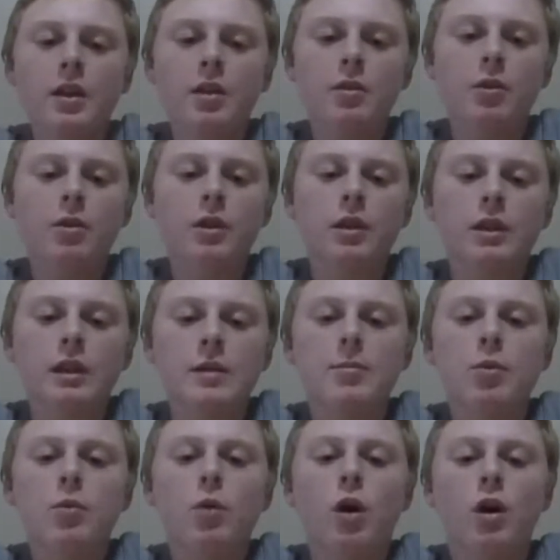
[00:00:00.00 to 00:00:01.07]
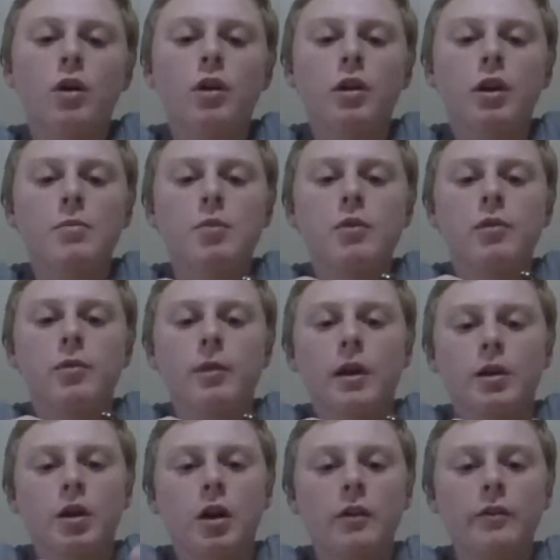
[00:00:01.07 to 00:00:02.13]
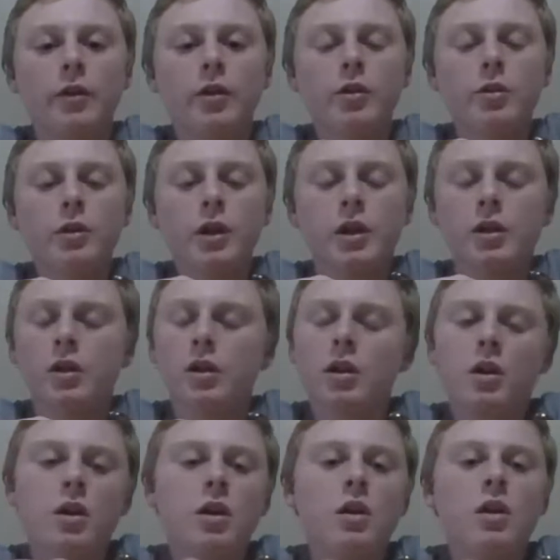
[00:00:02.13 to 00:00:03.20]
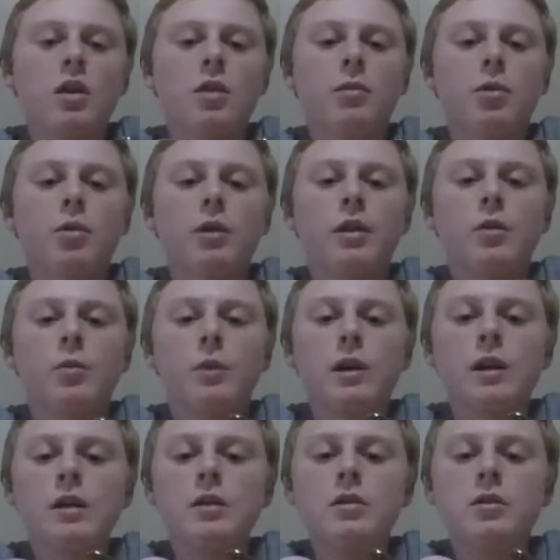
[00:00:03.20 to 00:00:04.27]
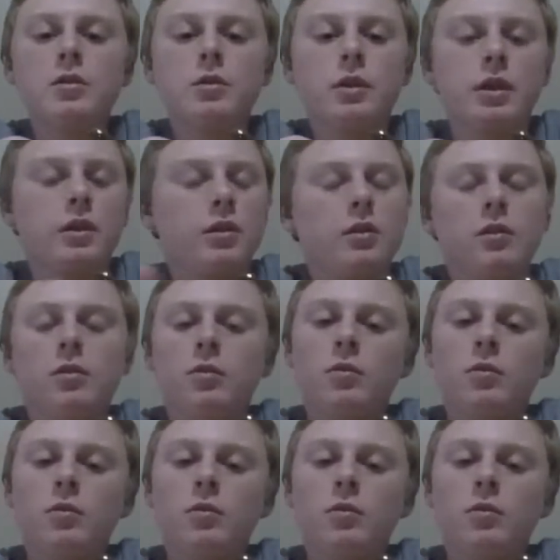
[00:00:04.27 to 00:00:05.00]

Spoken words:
throw it in the deeper water and move it around cover, you can throw it in the weeds, you can